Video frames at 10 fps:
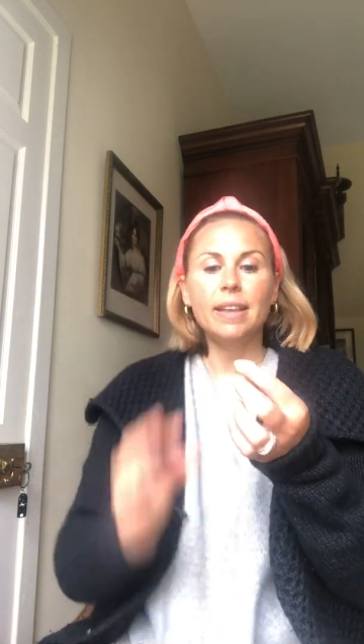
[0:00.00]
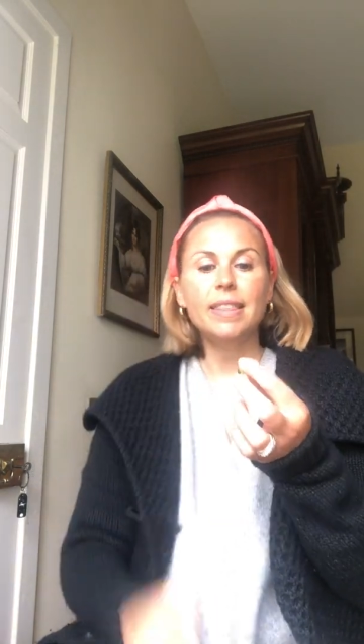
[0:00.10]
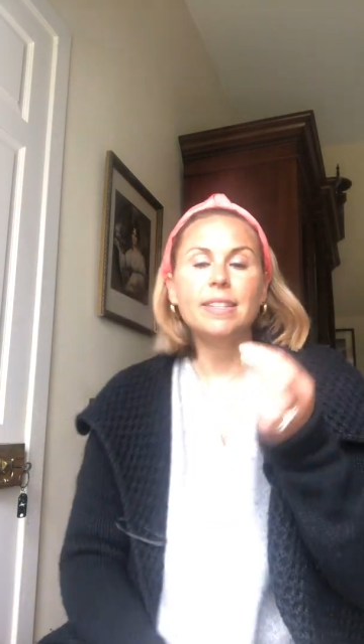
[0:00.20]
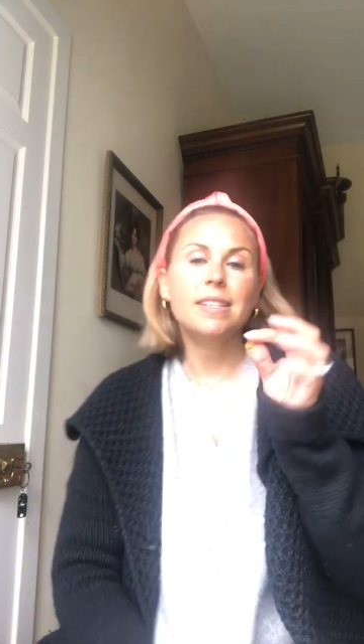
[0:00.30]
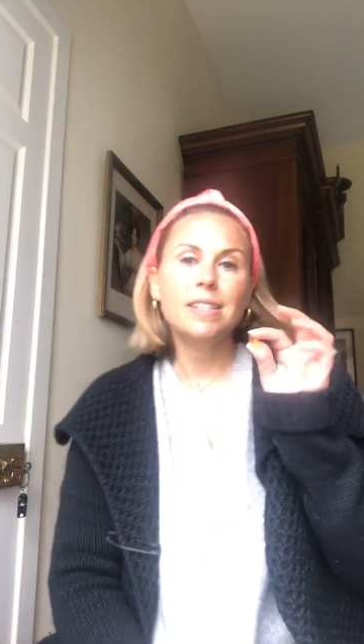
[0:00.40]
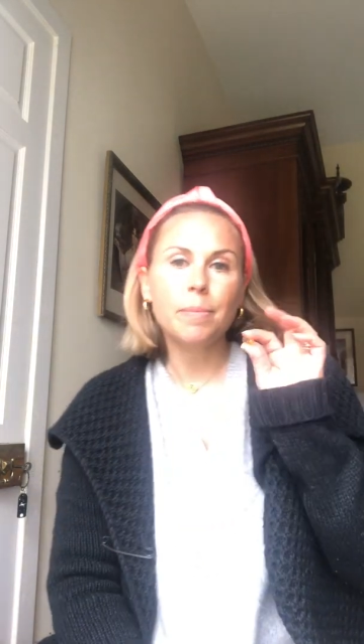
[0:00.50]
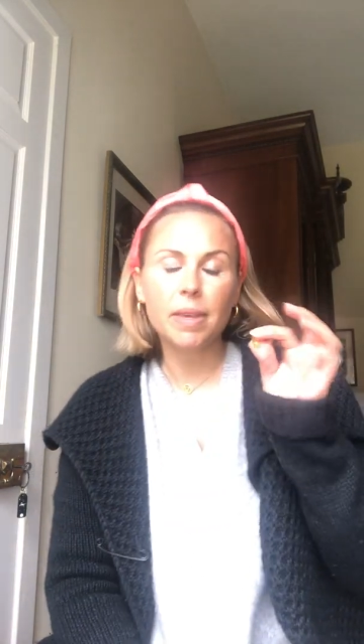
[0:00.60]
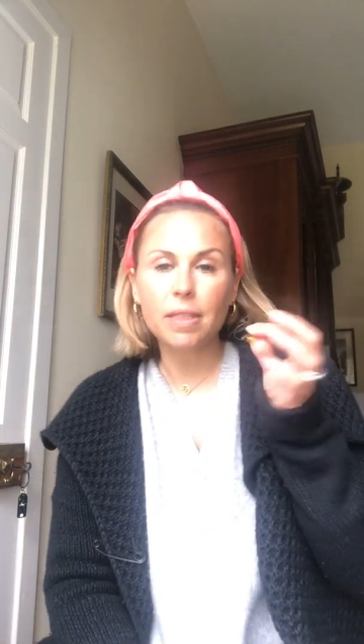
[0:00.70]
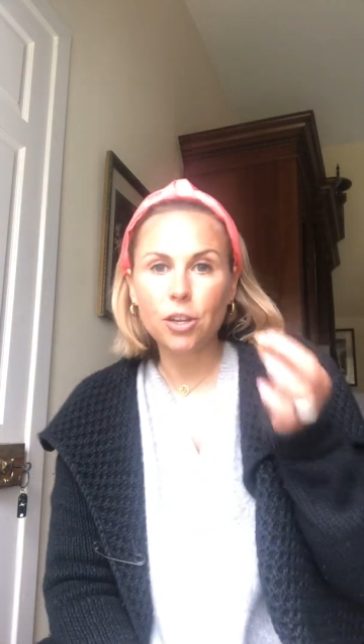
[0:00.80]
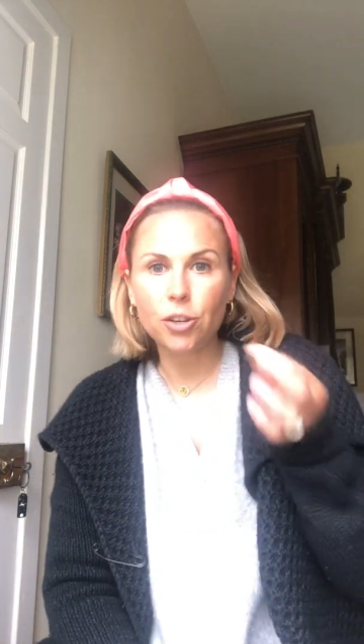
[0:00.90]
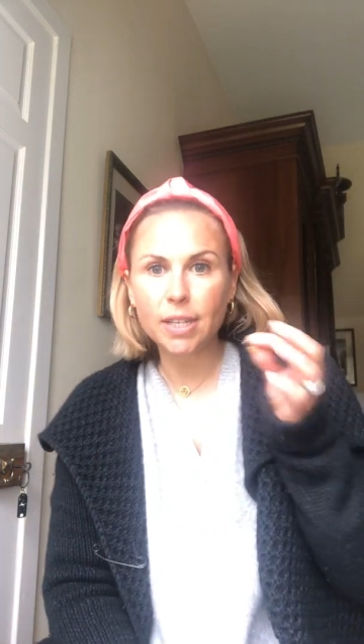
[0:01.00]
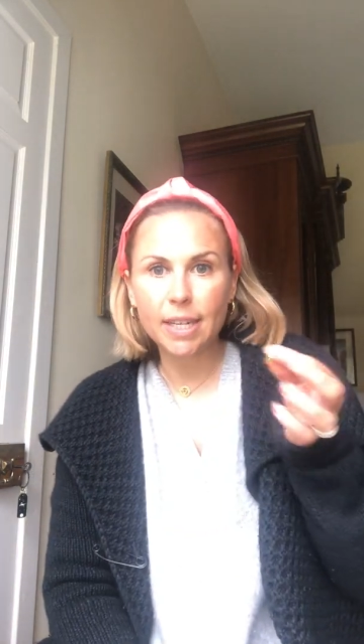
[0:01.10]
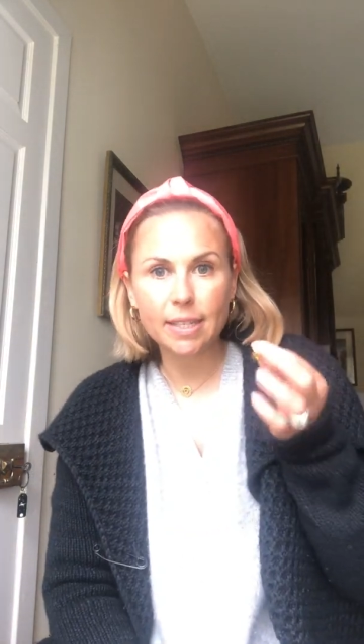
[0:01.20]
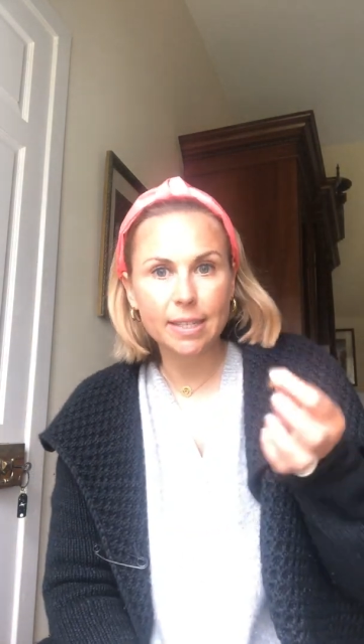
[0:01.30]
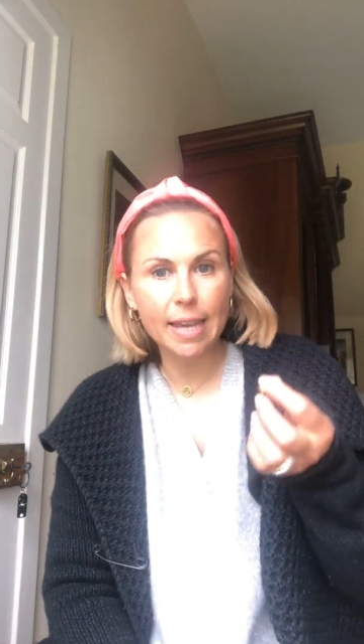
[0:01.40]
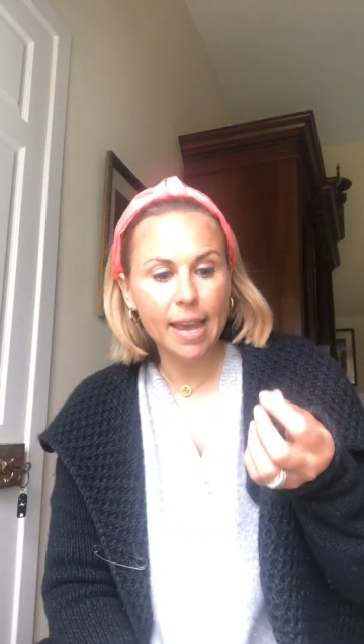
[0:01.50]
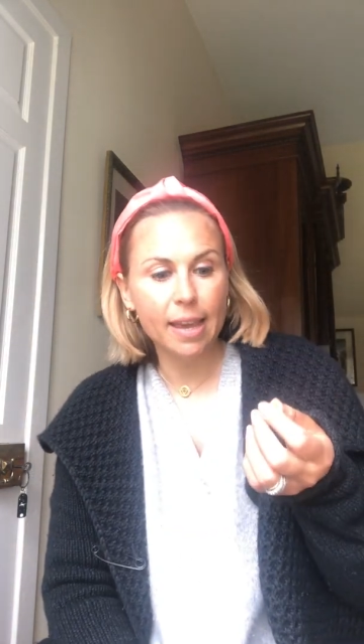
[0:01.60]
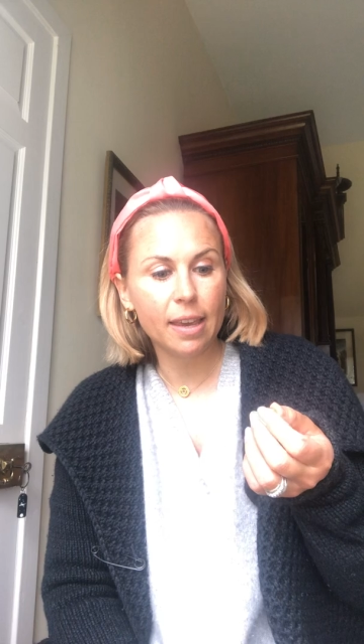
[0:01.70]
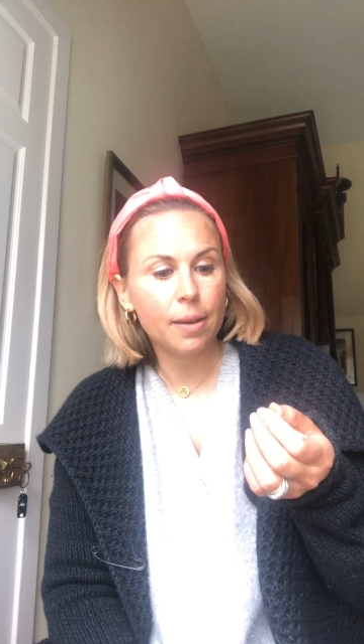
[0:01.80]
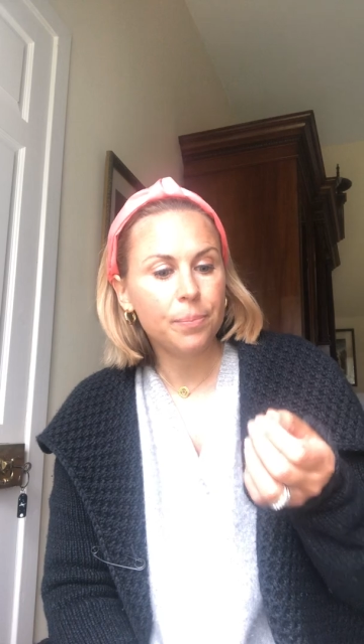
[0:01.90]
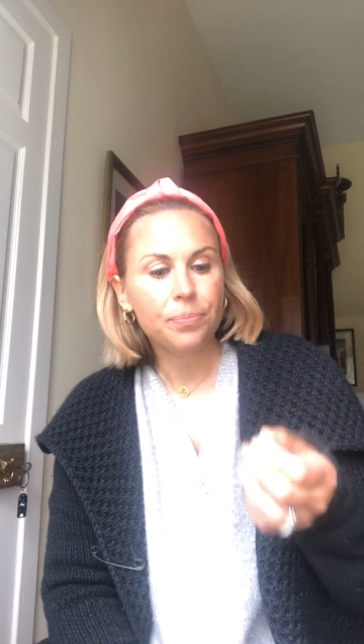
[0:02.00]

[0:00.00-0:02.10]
this is something that you'd need to take,